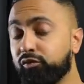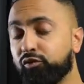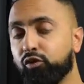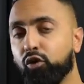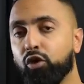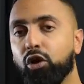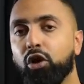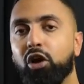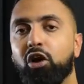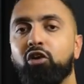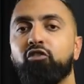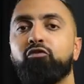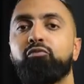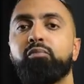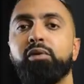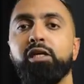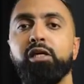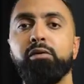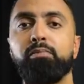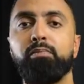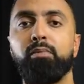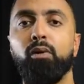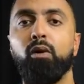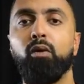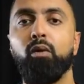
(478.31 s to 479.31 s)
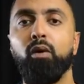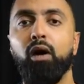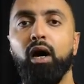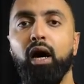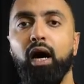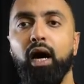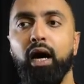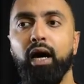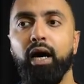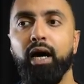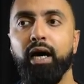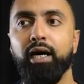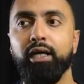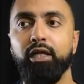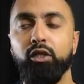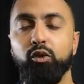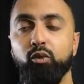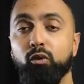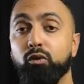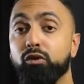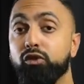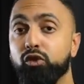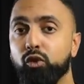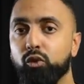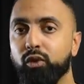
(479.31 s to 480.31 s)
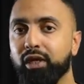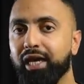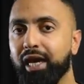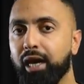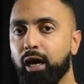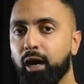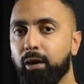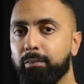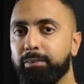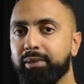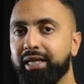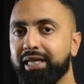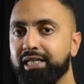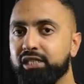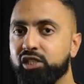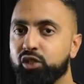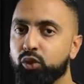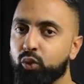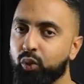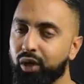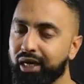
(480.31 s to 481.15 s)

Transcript: for a lot of people, and you also get updates